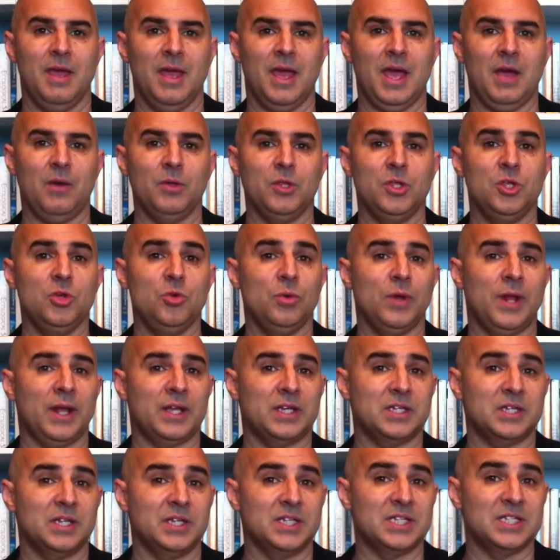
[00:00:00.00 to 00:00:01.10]
How you would
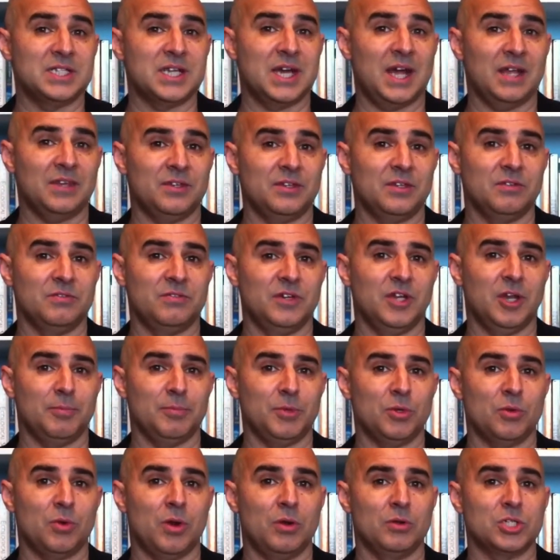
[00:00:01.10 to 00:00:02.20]
actually start to develop
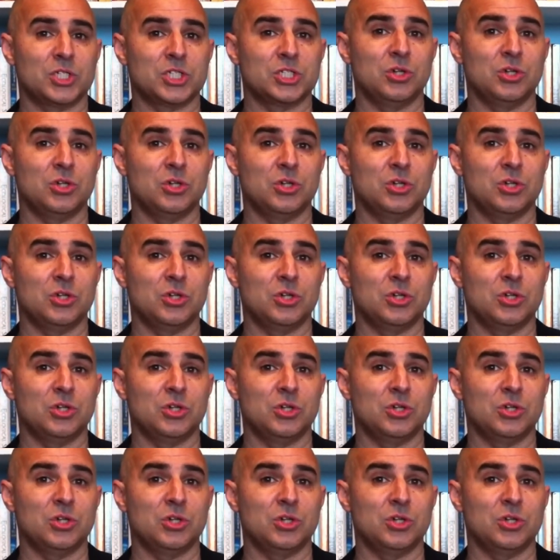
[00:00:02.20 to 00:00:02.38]
your own